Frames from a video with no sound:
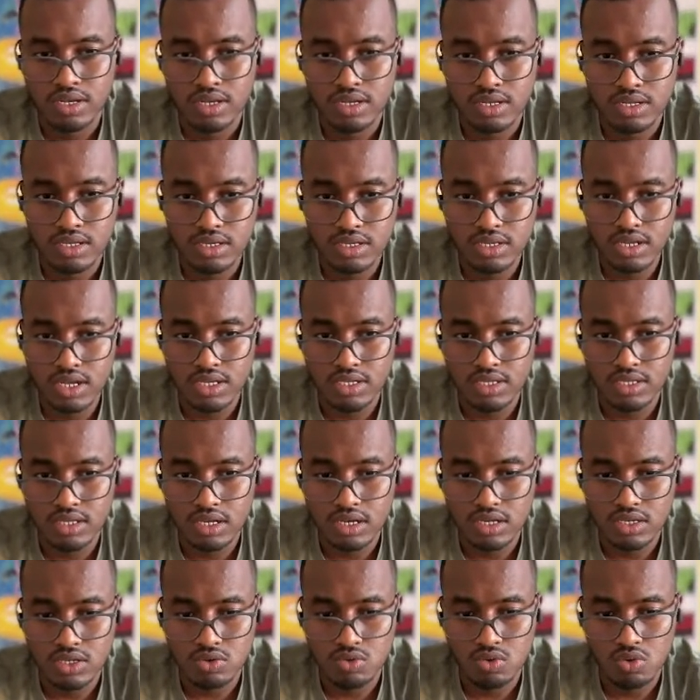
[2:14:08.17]
This guy still
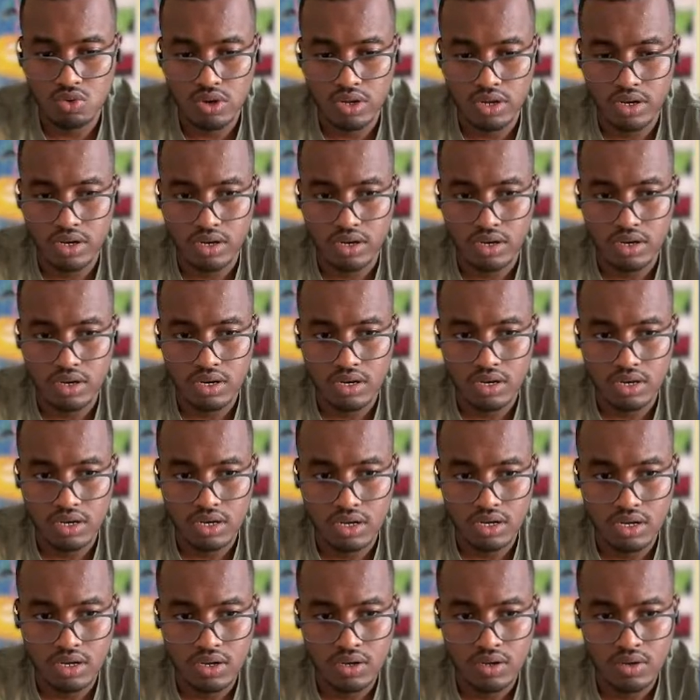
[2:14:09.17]
is cooking.
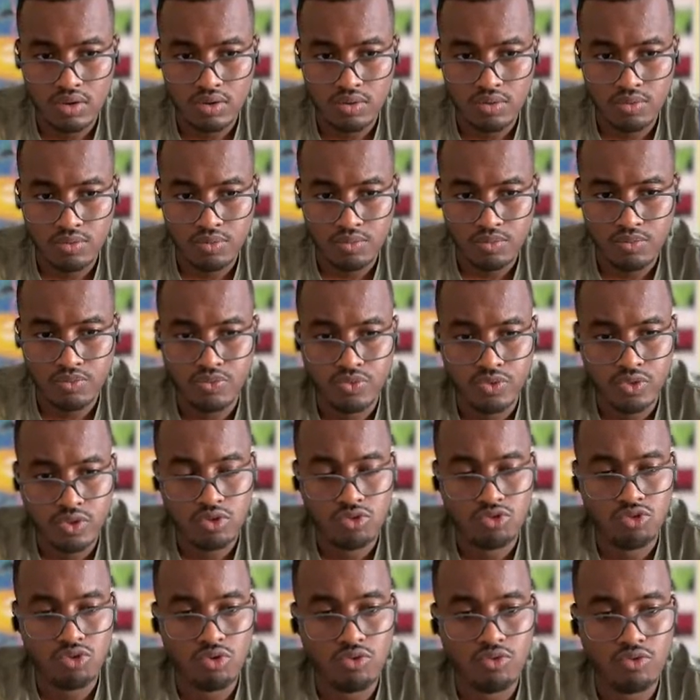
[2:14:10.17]

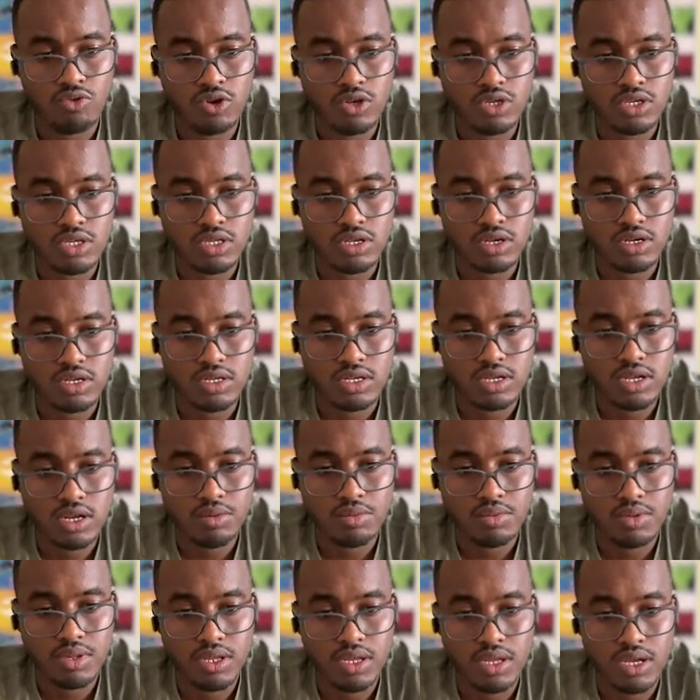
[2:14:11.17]
So voice
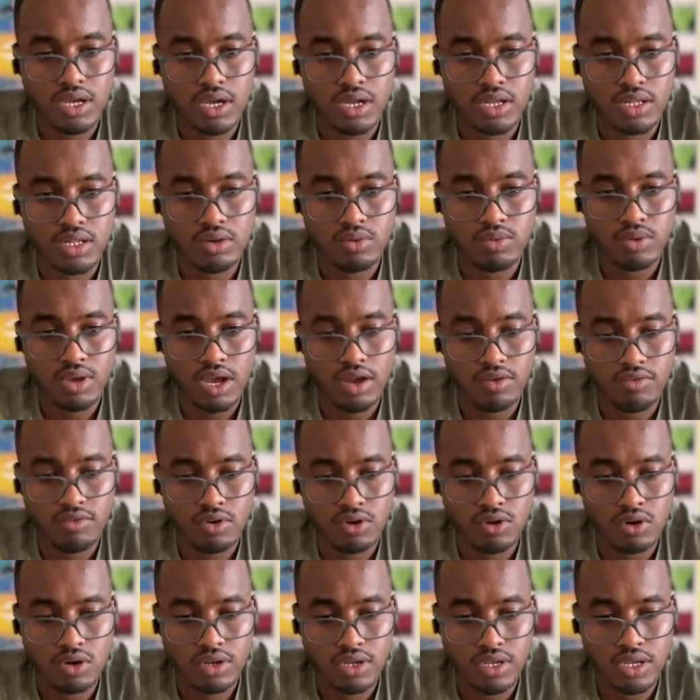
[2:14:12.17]
transcript, and then we have
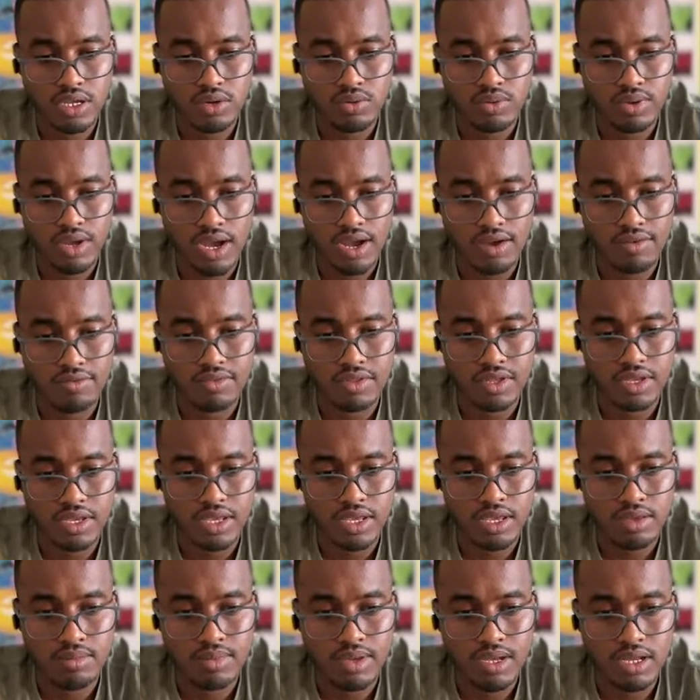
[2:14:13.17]
all here, we have the
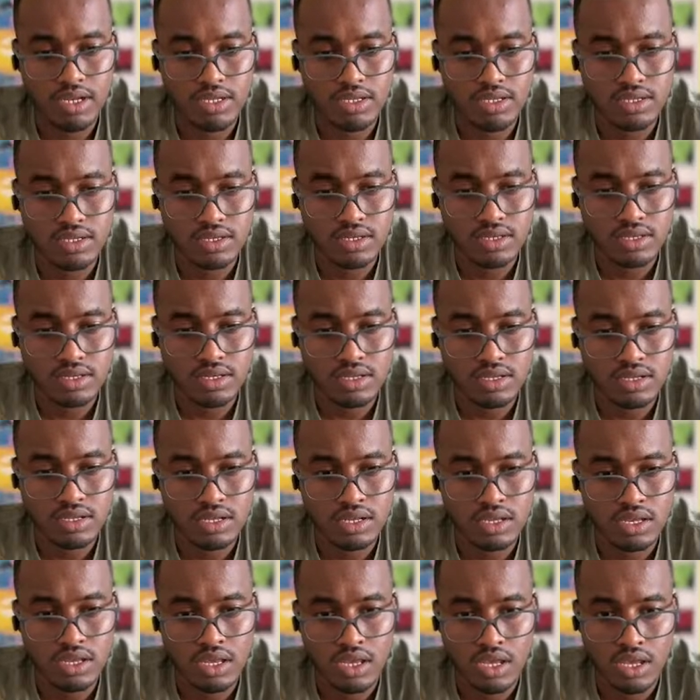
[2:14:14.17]
emails,
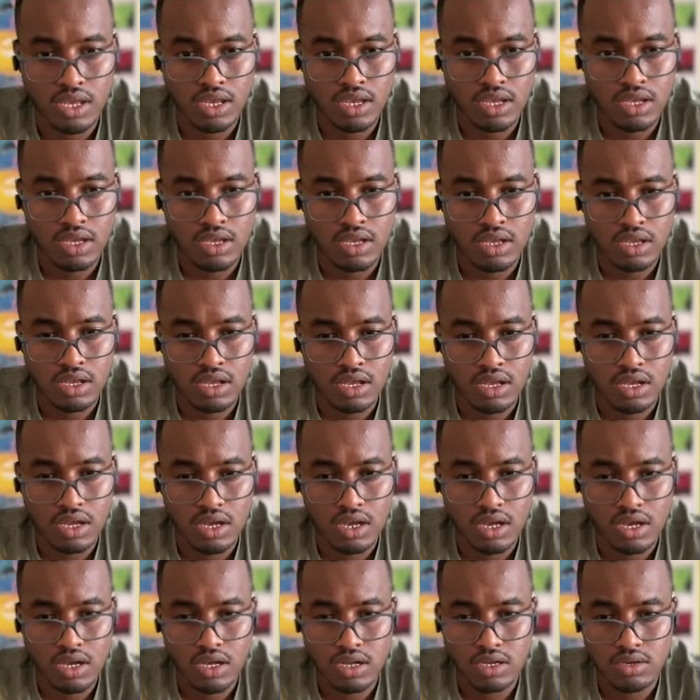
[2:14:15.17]

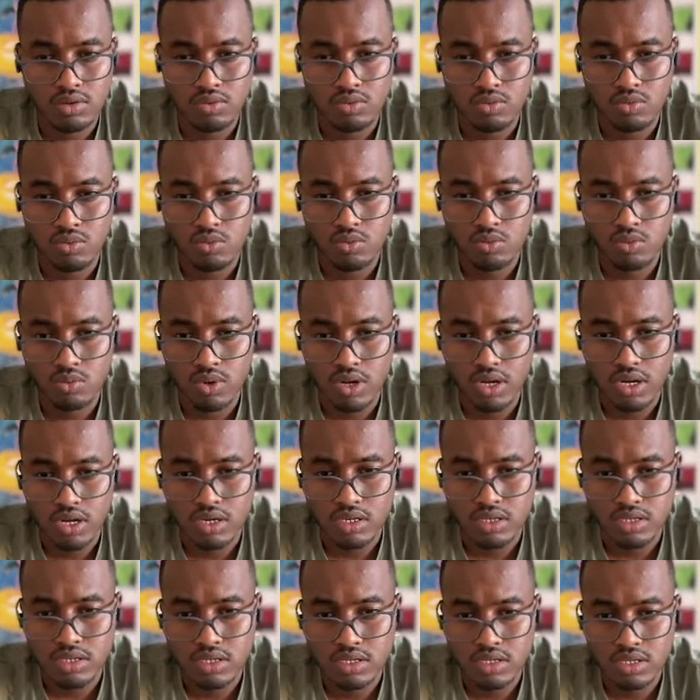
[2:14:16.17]
and where
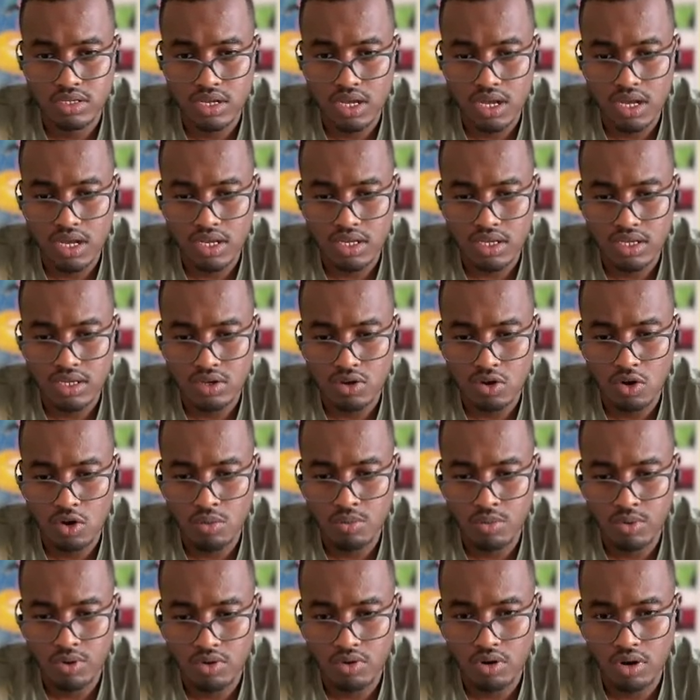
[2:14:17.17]
is this guy?
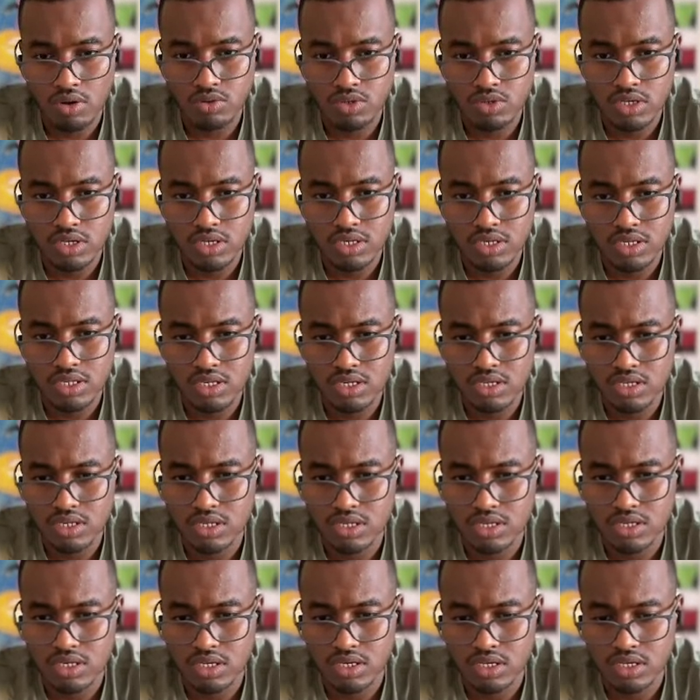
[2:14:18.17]
Open router, still is
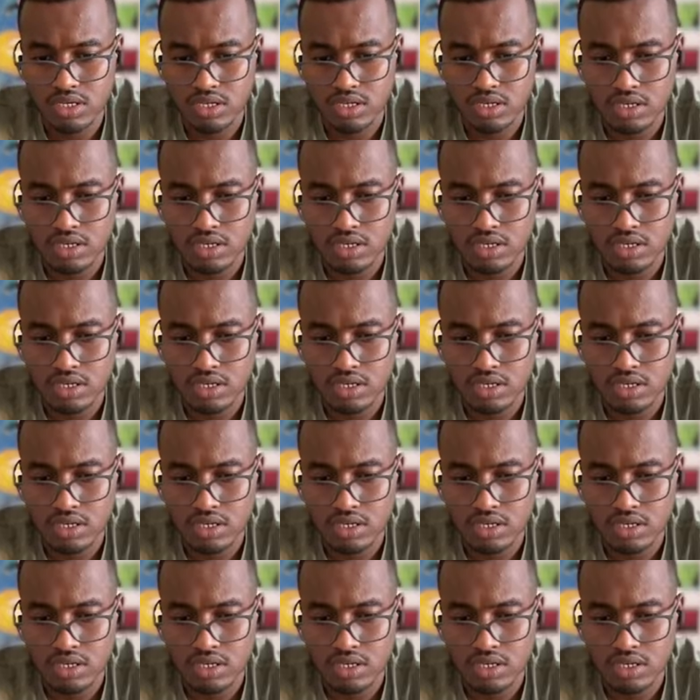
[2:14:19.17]
searching.